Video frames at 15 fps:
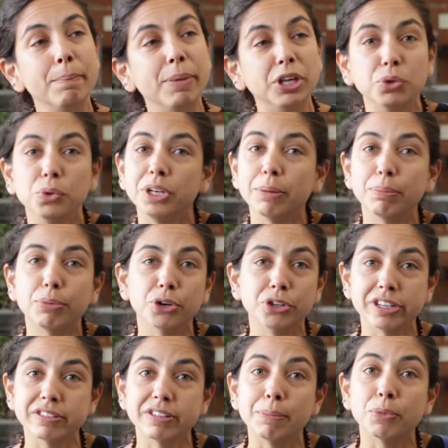by doing a
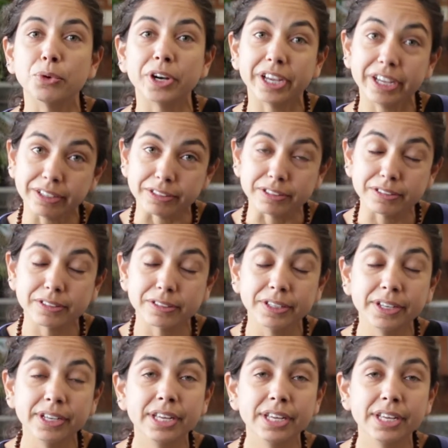project somewhere else.